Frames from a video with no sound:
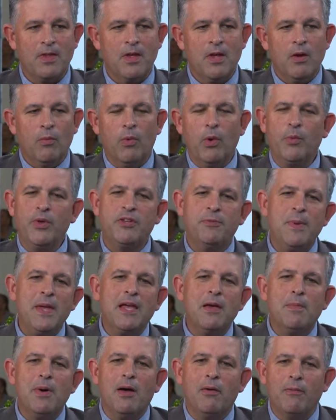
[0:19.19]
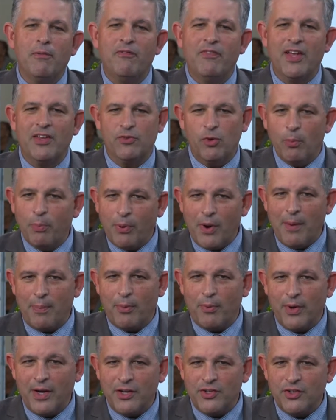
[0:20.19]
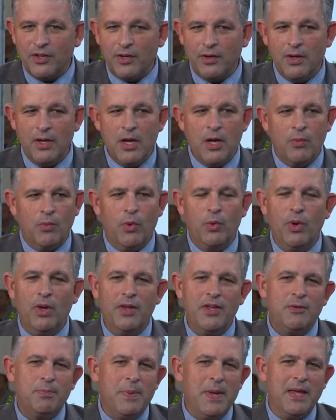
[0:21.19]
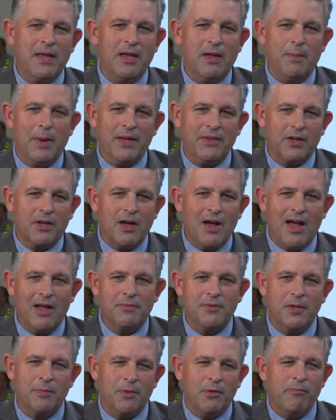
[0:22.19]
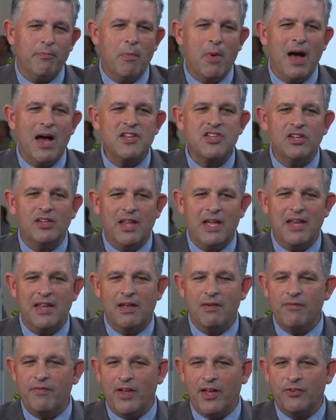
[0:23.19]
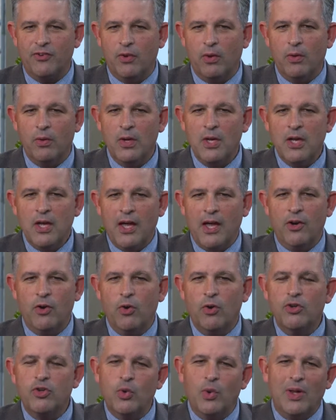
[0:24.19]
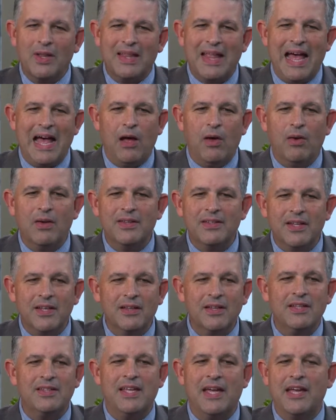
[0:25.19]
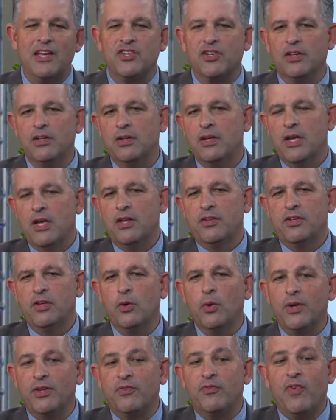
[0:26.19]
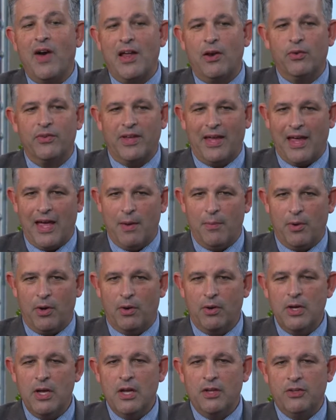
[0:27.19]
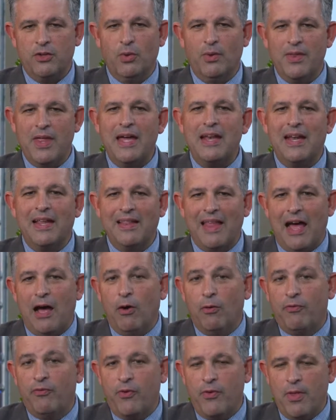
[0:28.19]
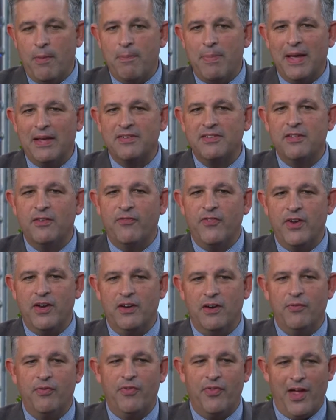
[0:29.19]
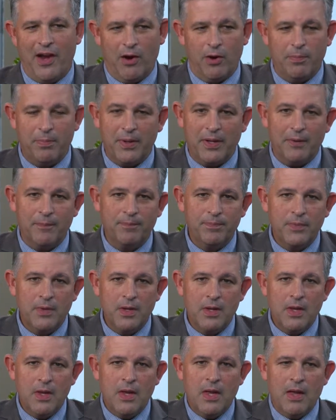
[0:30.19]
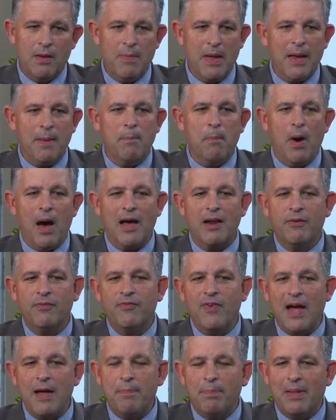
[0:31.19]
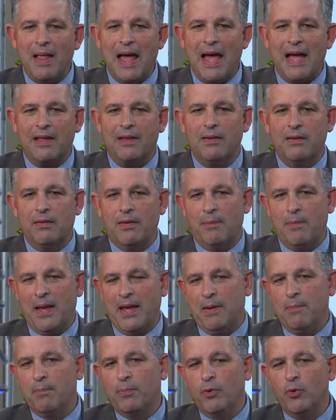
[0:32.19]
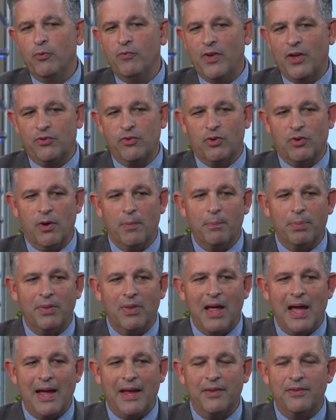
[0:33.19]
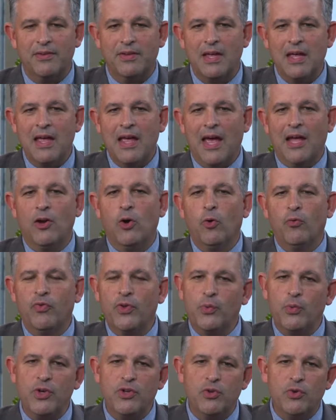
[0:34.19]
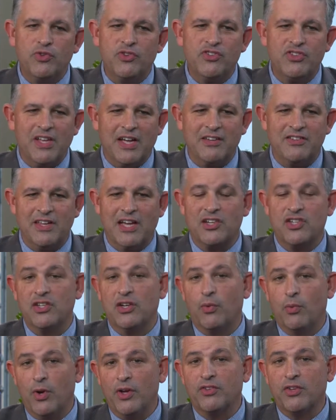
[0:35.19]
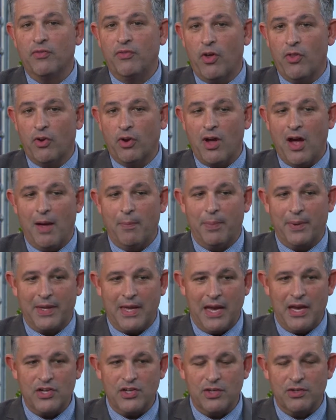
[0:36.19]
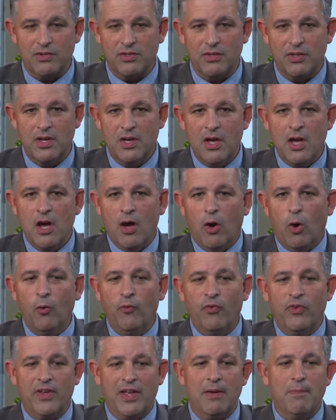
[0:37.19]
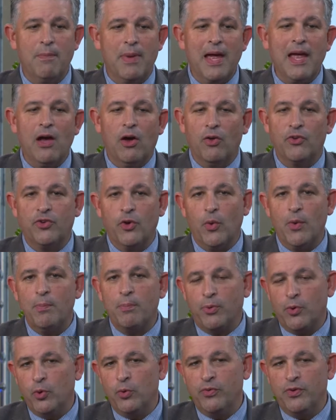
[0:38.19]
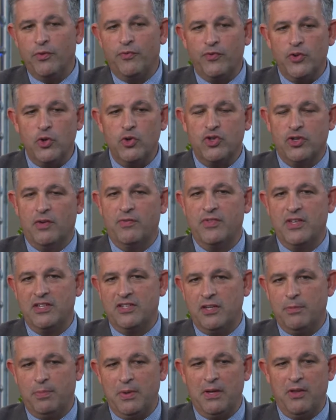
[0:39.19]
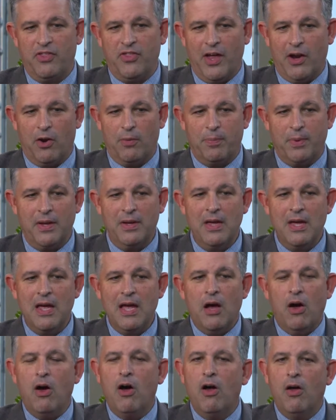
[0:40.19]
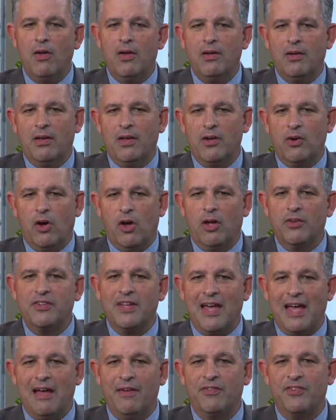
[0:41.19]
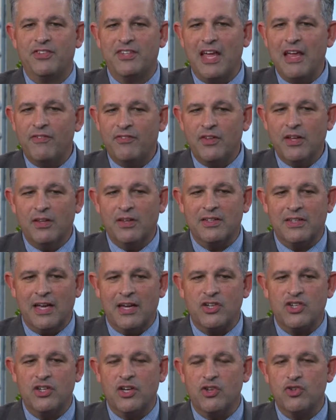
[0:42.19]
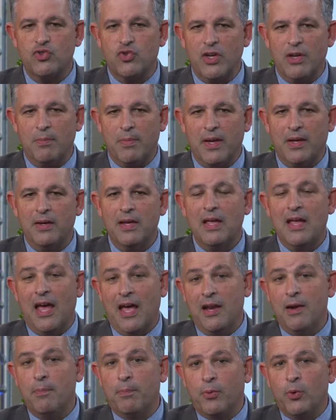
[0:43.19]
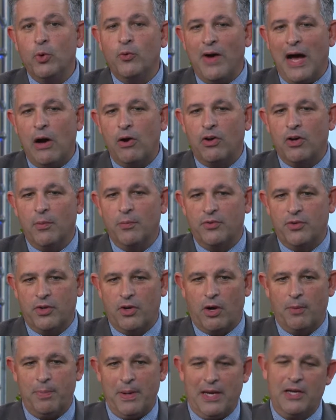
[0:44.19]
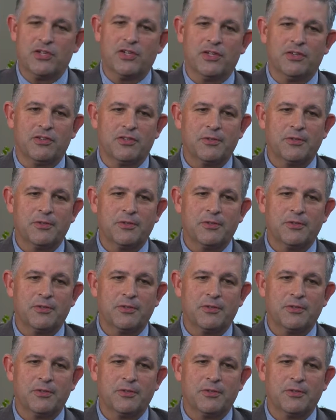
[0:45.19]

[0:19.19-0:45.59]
When we speak about vessel preparation, we're really speaking about the concept of modulating a vessel in order to allow dilatation to its final diameter, to then allow for the best definitive therapy. It may modify plaque, it may improve vessel compliance, and hopefully reduces dissection and risk of other complications. Hopefully it may also improve the fusion of DCB therapy, all in all to have safe dilatation and treatment and improve outcomes in our patients.